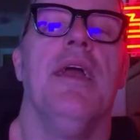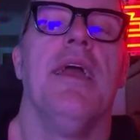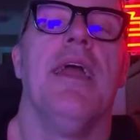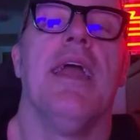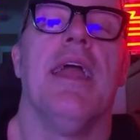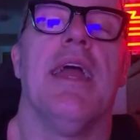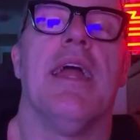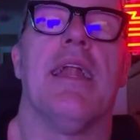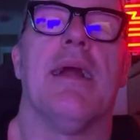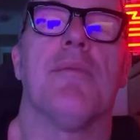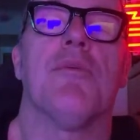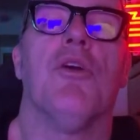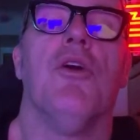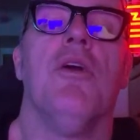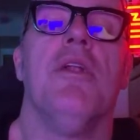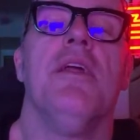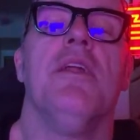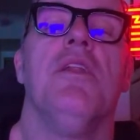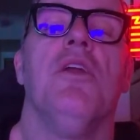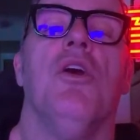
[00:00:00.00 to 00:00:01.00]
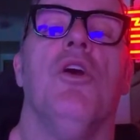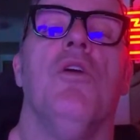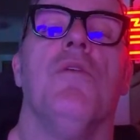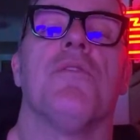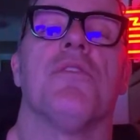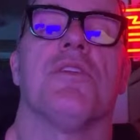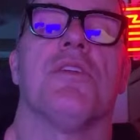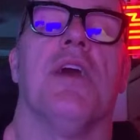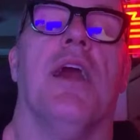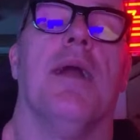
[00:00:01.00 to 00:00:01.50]
and I'm going into
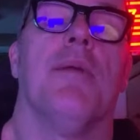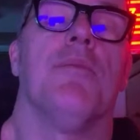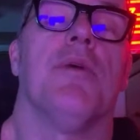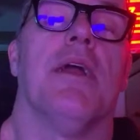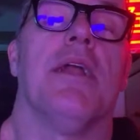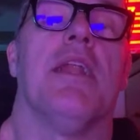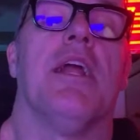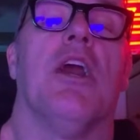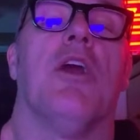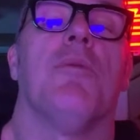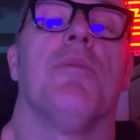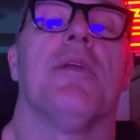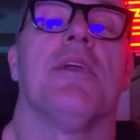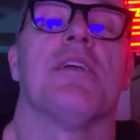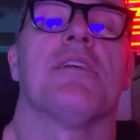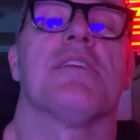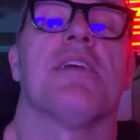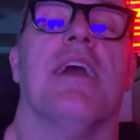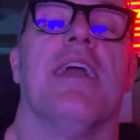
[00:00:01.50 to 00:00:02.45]
overtime right now because